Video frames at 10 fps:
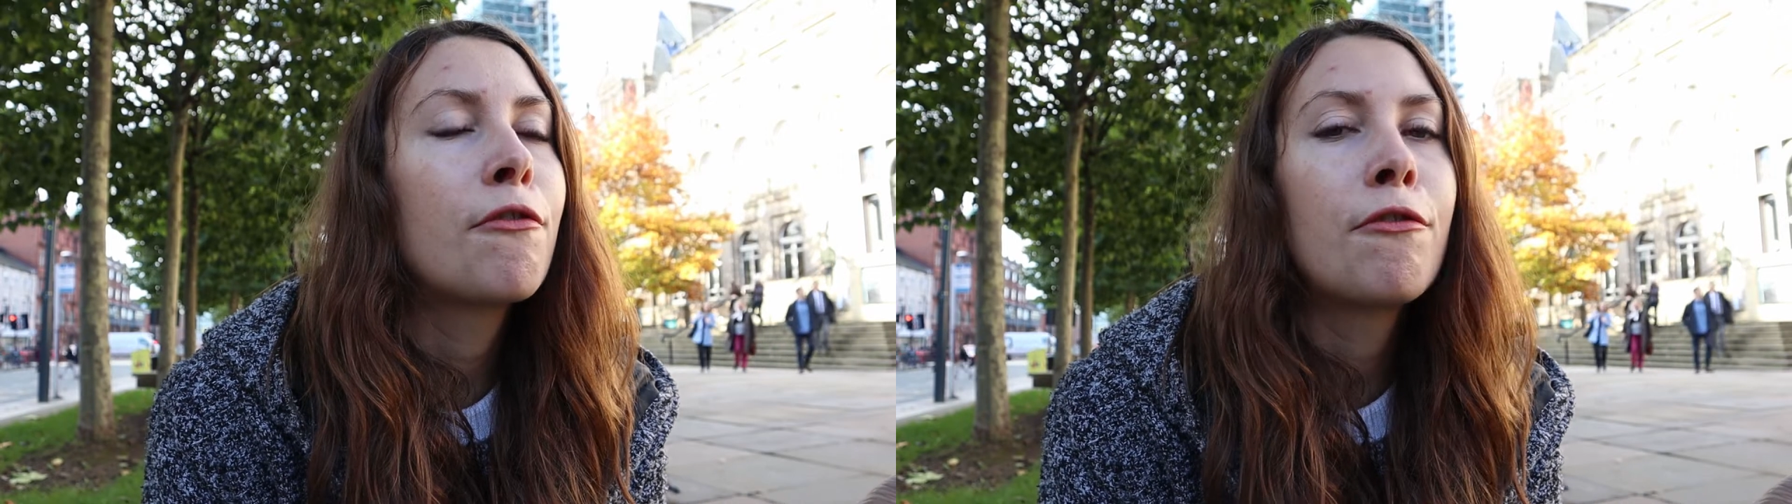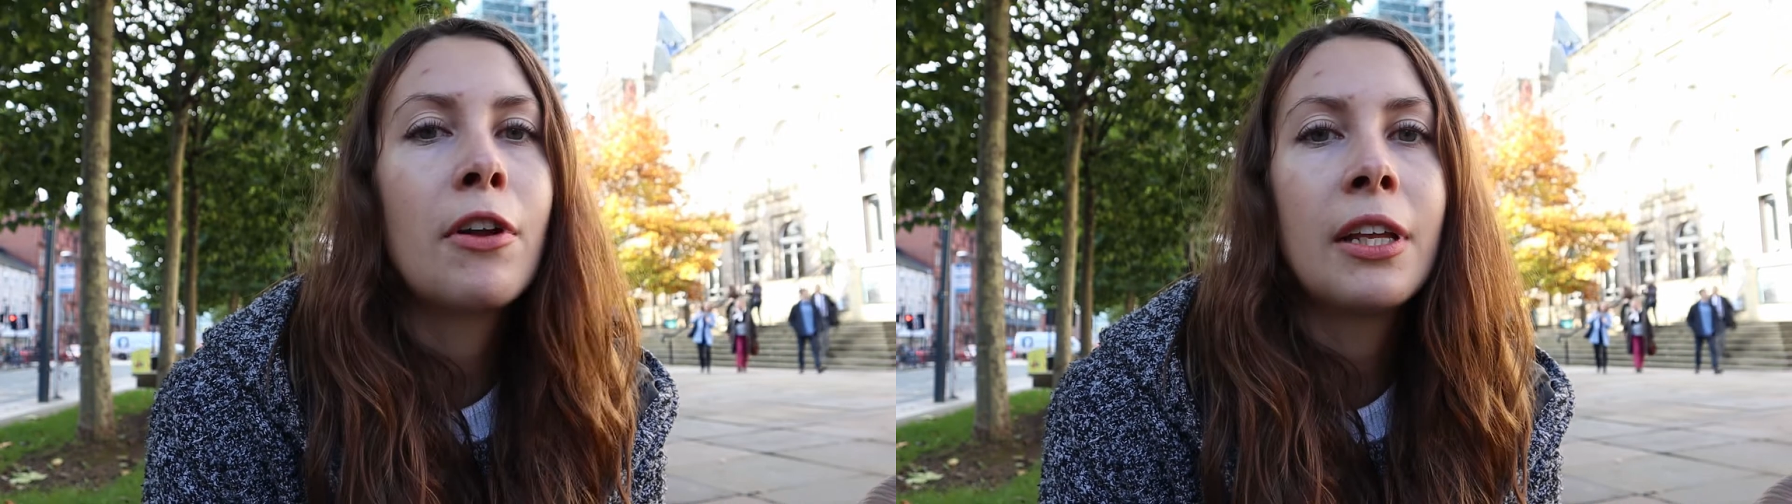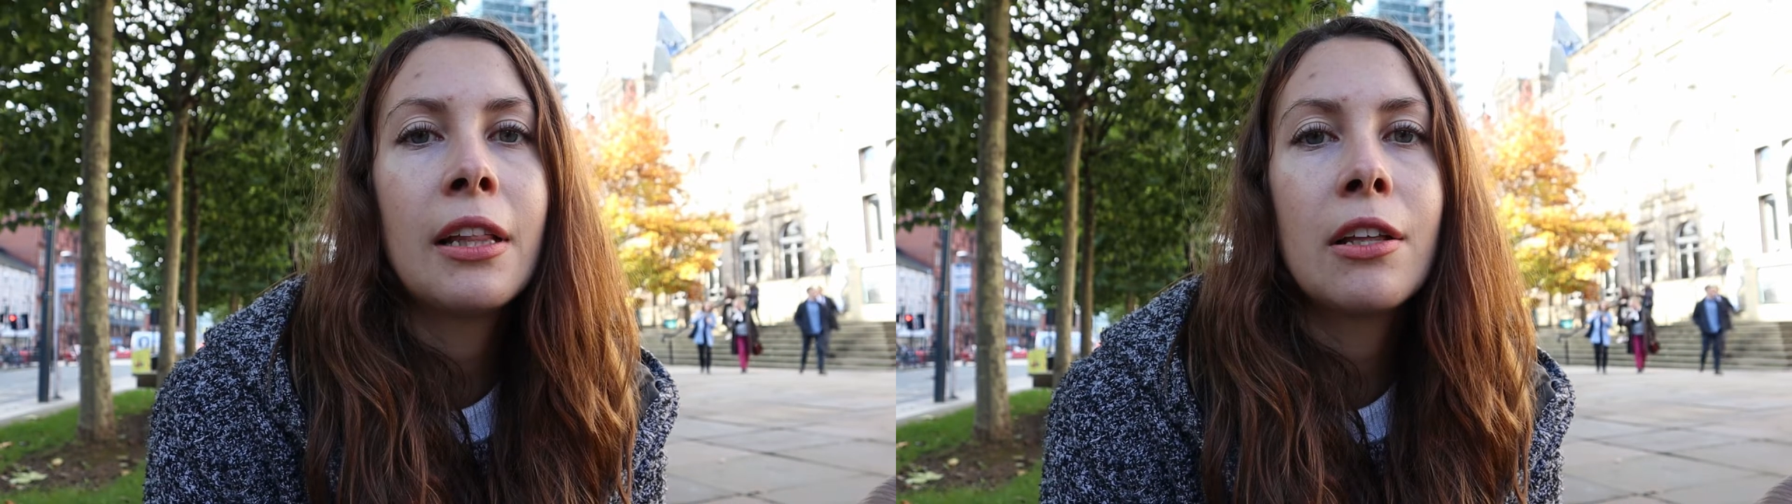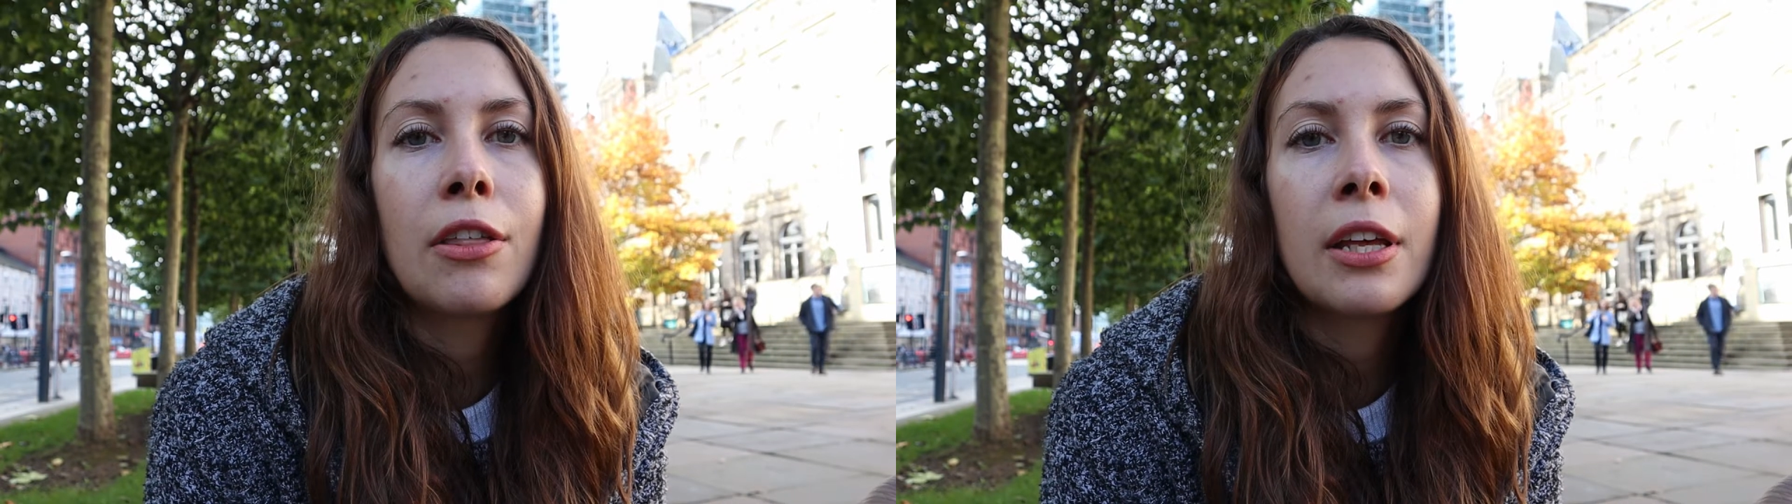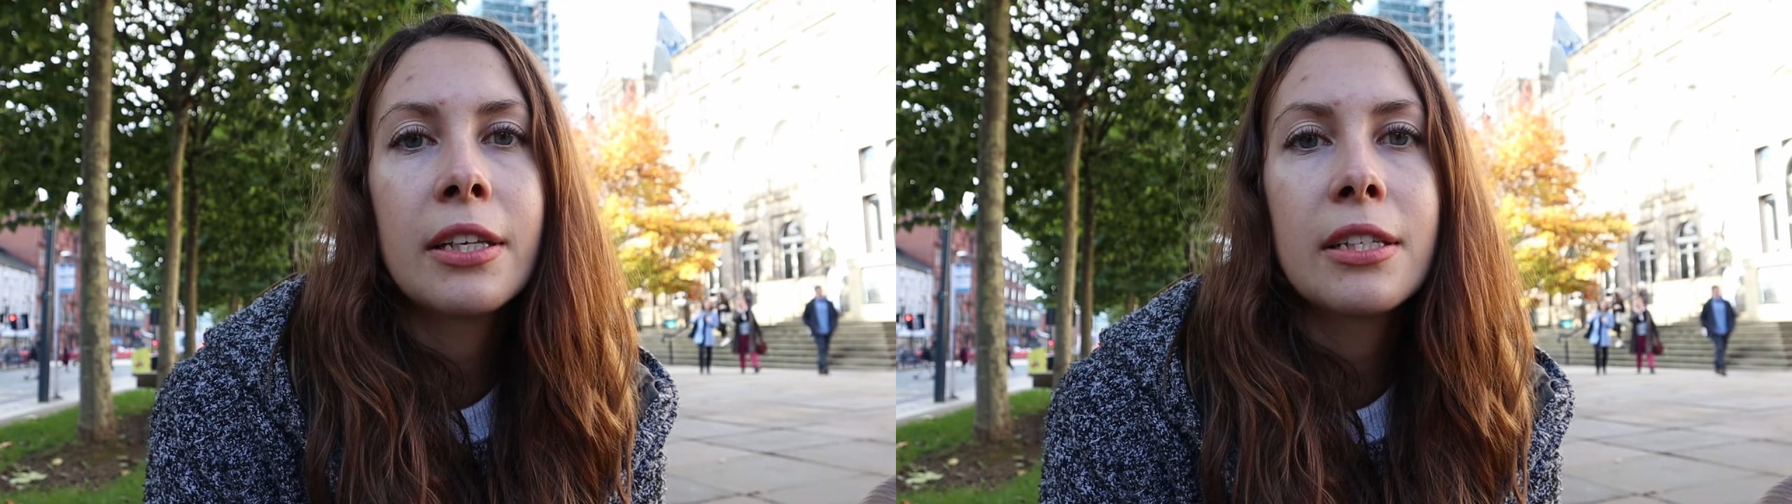funny little
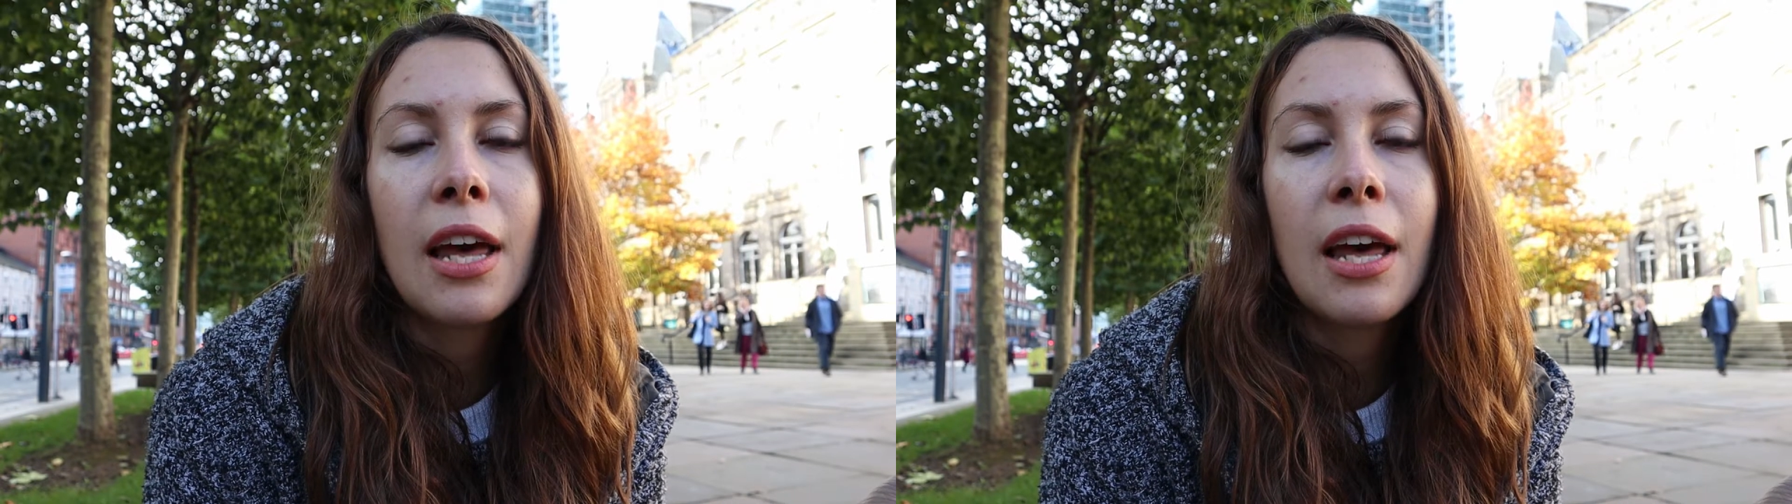things